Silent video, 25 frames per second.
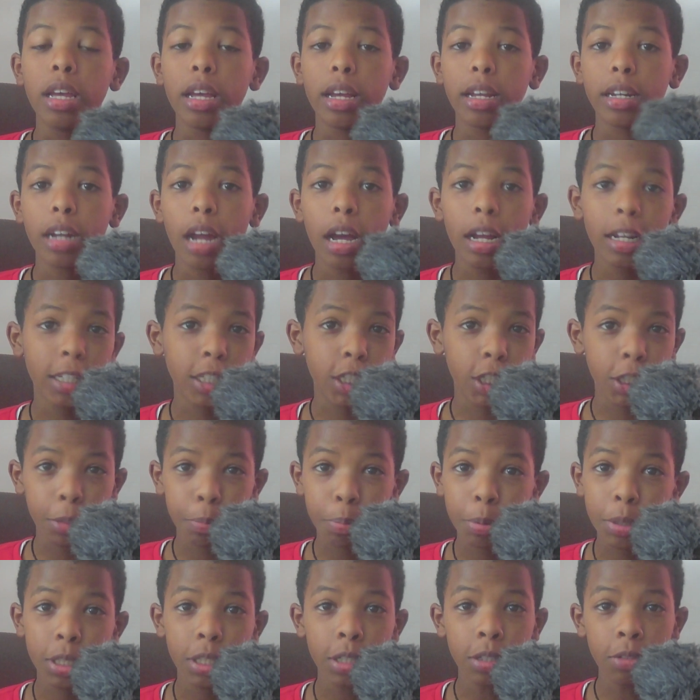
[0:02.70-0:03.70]
Na G
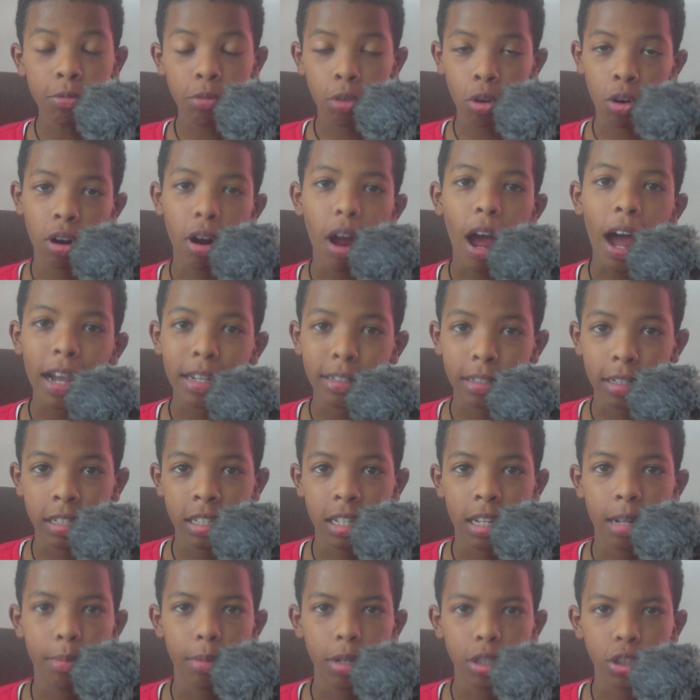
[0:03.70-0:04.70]
P T four
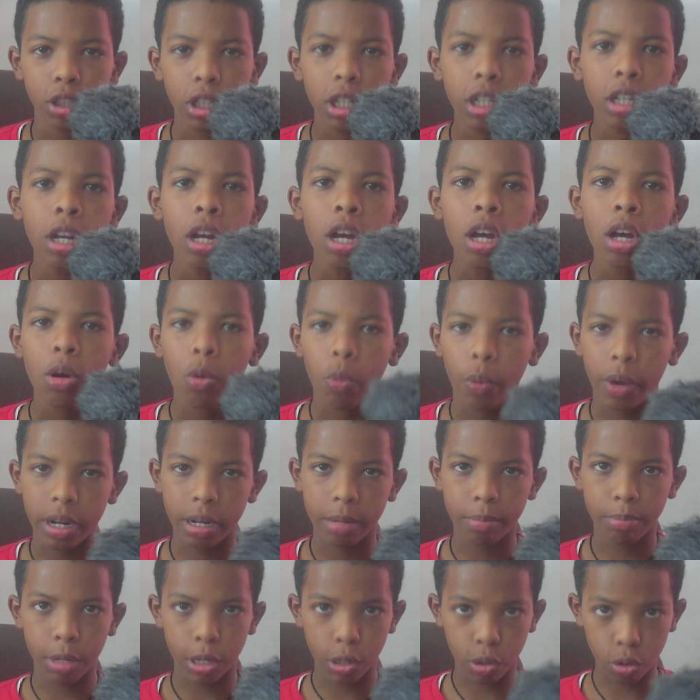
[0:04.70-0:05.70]
access la madrak,
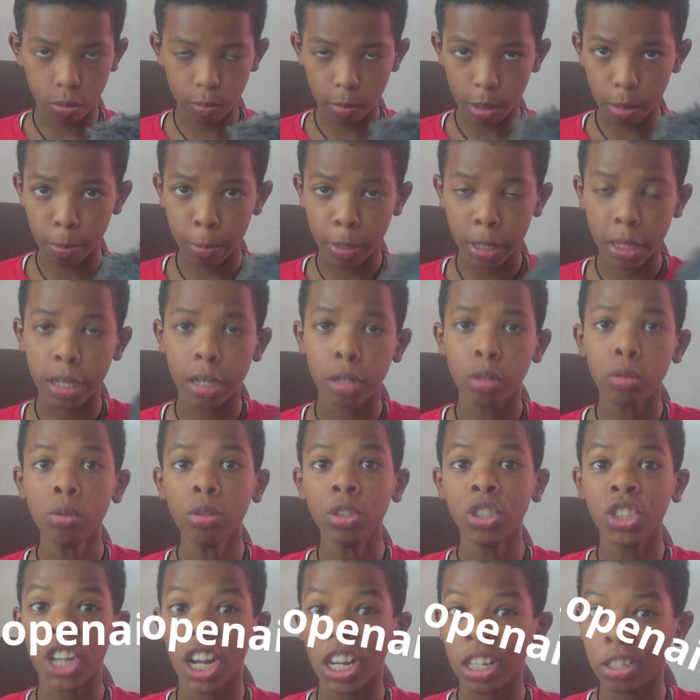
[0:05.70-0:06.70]
wainin be normal methedu
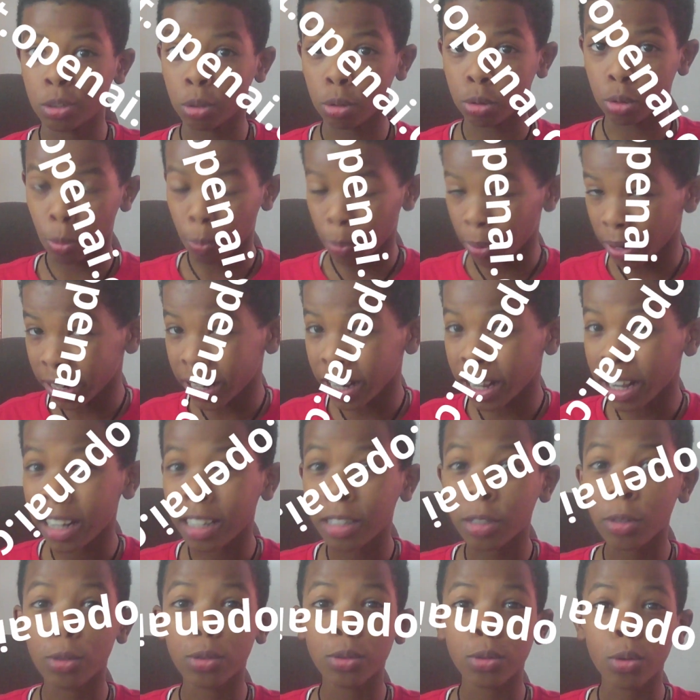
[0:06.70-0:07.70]
chat dot
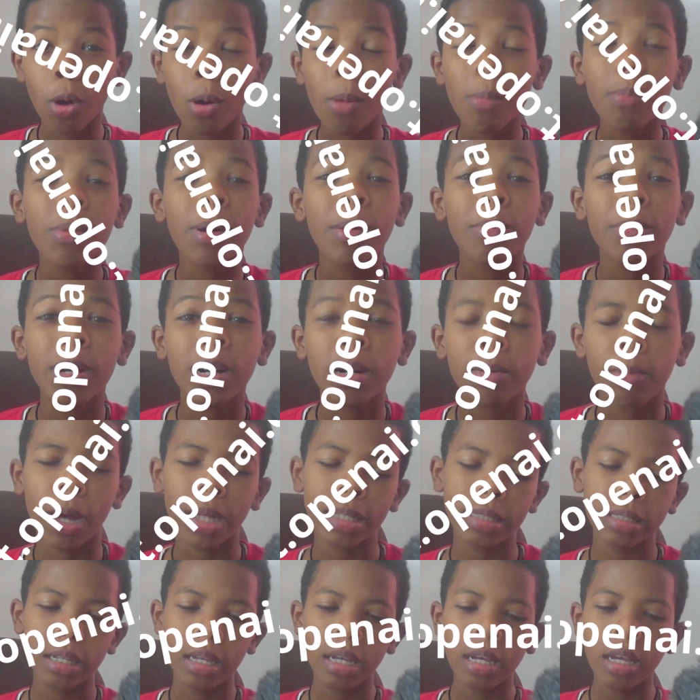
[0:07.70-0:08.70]
opinionary dot com be magbat